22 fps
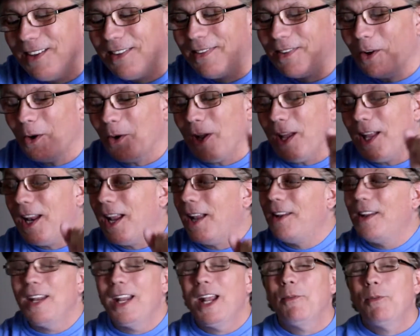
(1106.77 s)
So, and
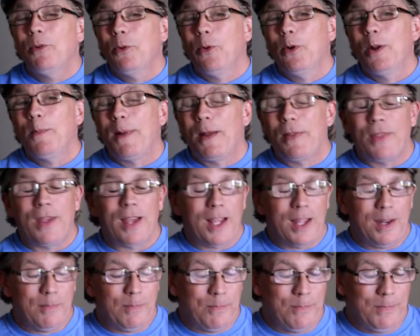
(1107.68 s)
I didn't have to worry about
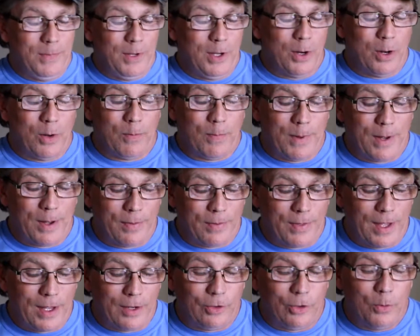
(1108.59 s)
that, you know,
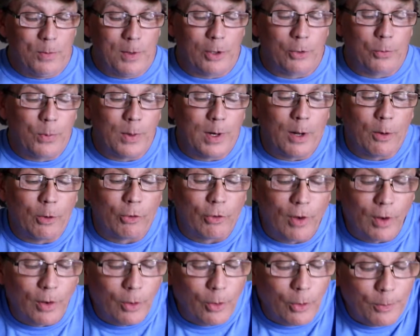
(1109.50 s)
about that too much when I
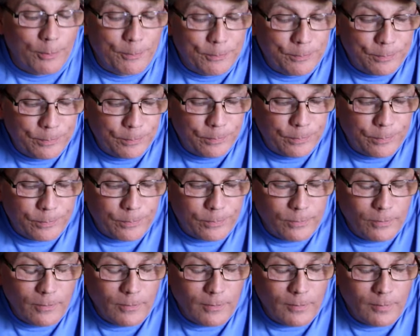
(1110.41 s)
was younger,
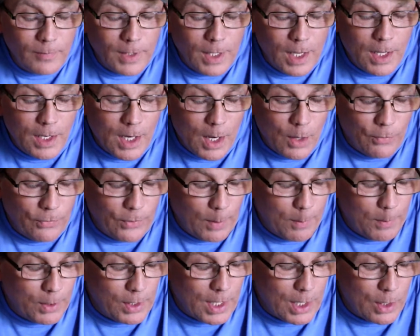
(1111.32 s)
and I was
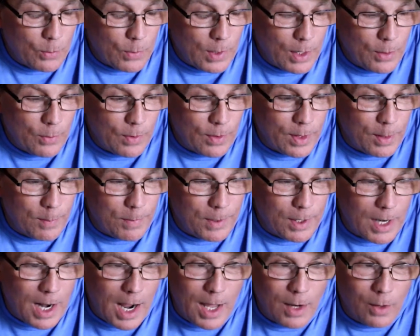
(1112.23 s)
able to get away with it,
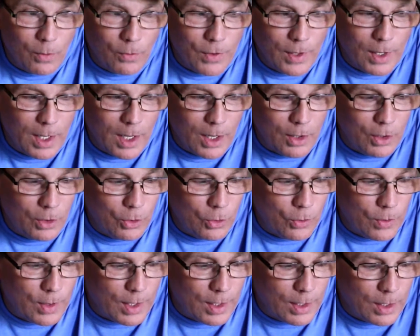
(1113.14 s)
but I don't think I can
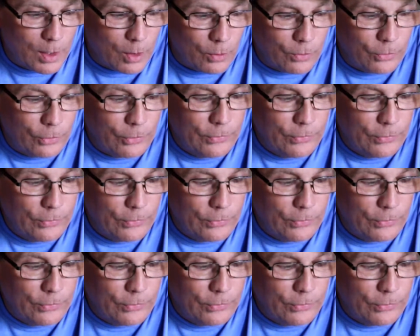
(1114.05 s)
do that now.